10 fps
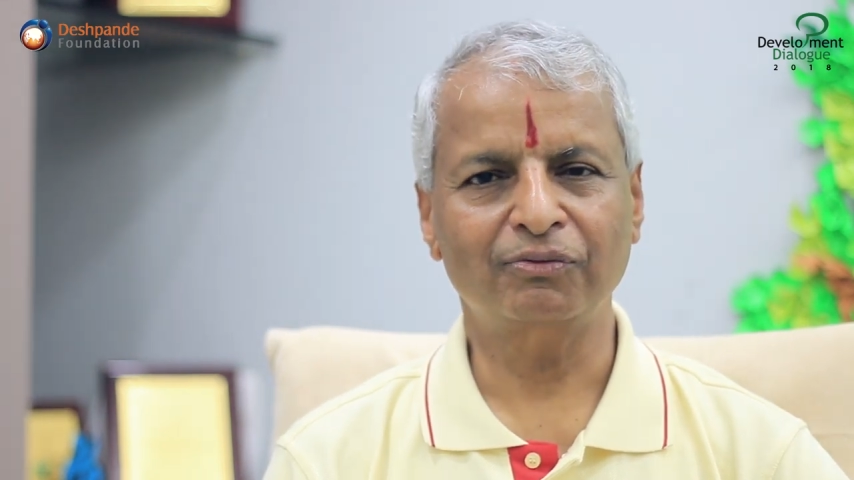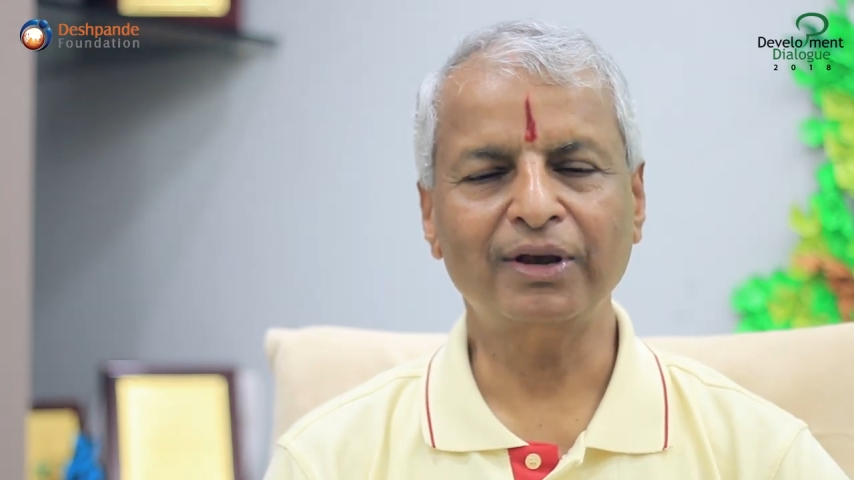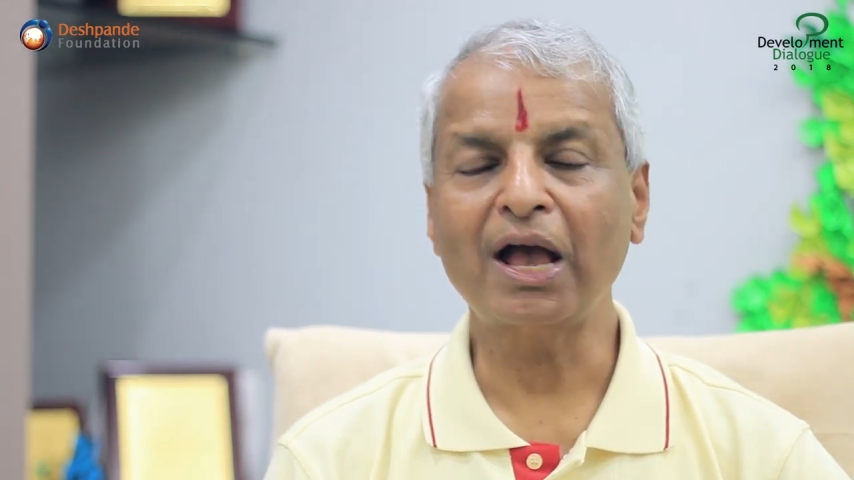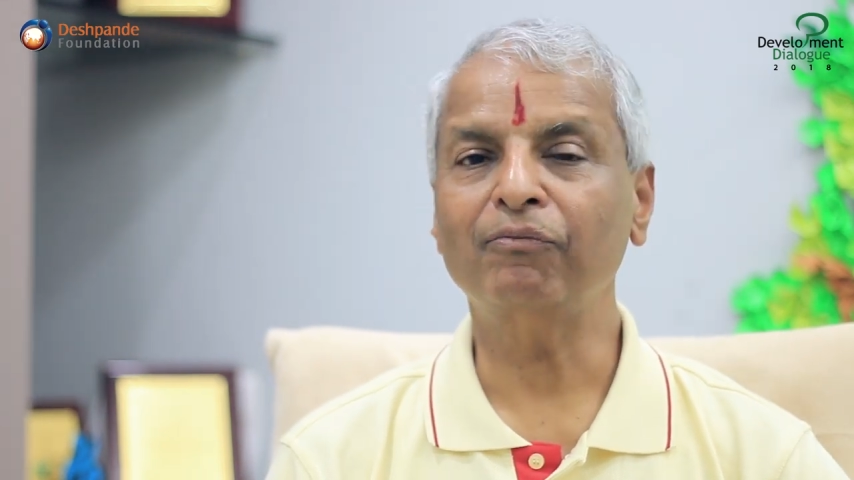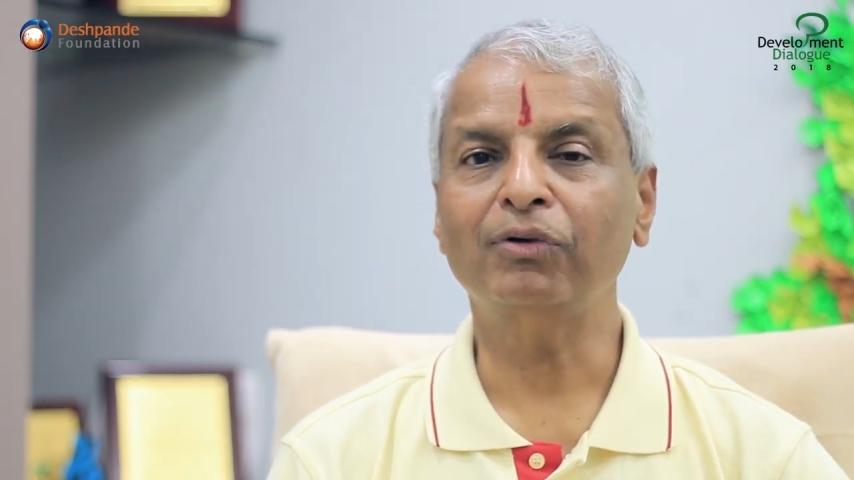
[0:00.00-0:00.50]

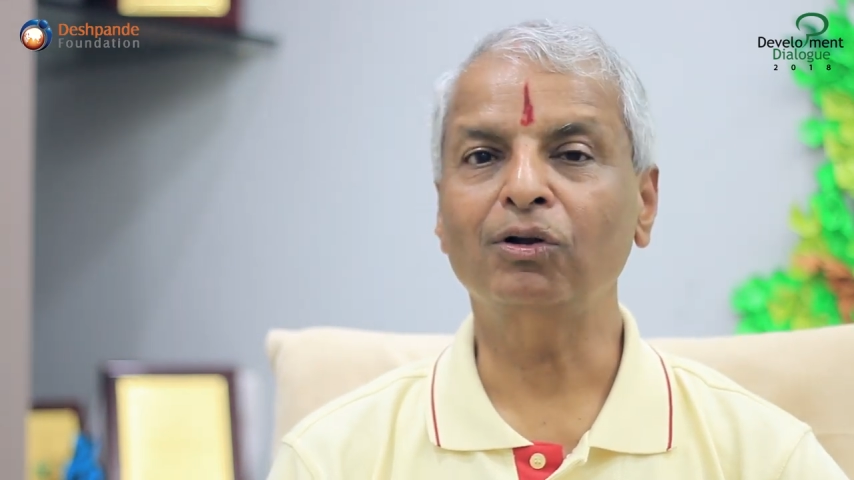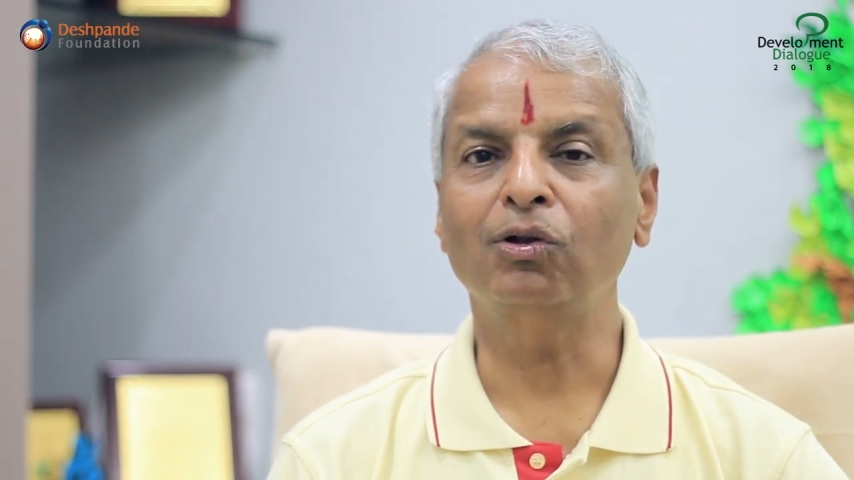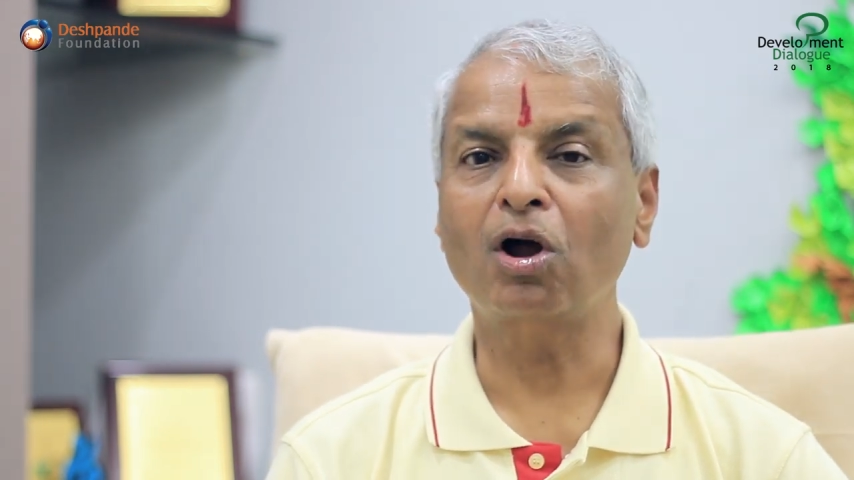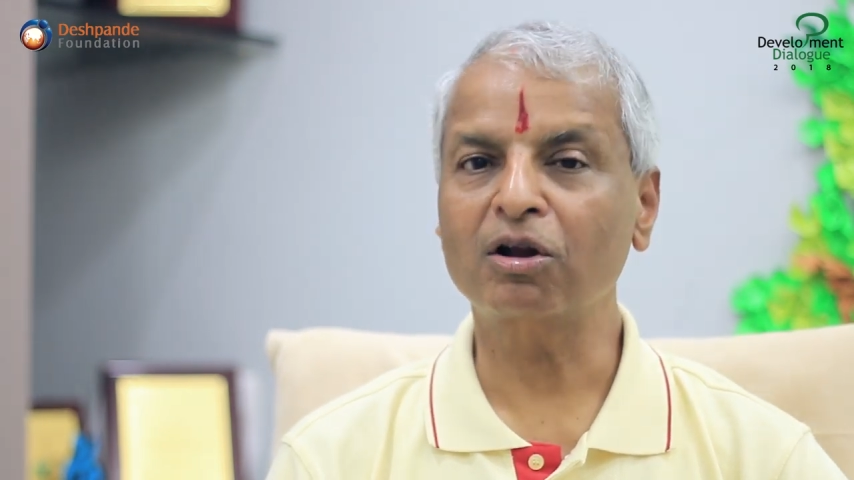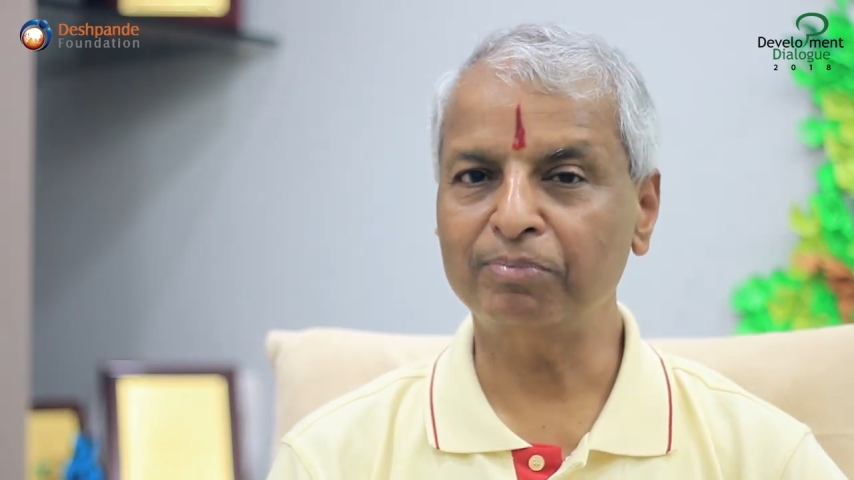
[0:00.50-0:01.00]
We have a
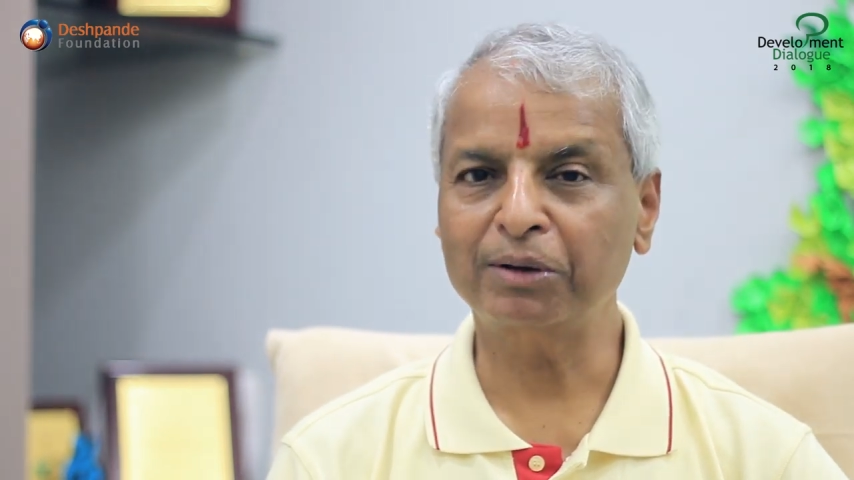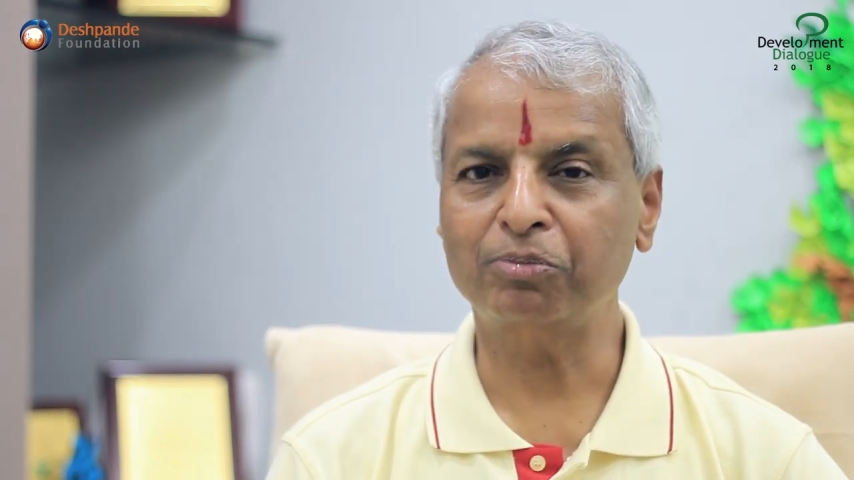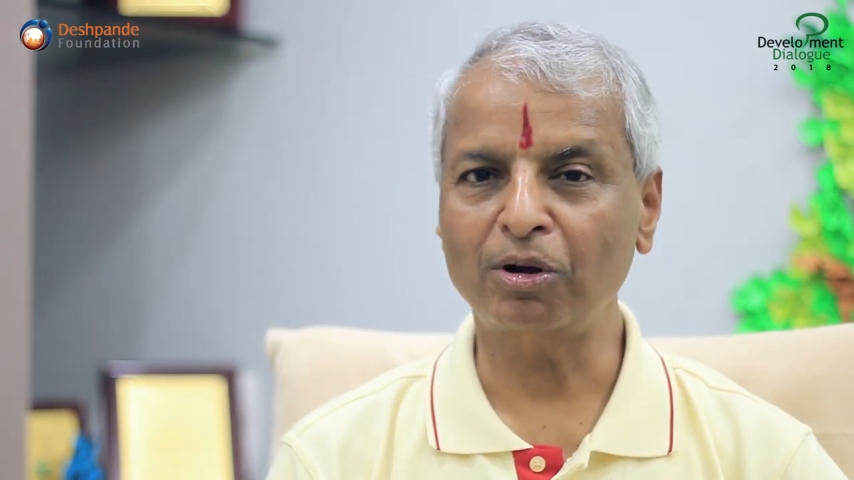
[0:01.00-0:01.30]
lot of big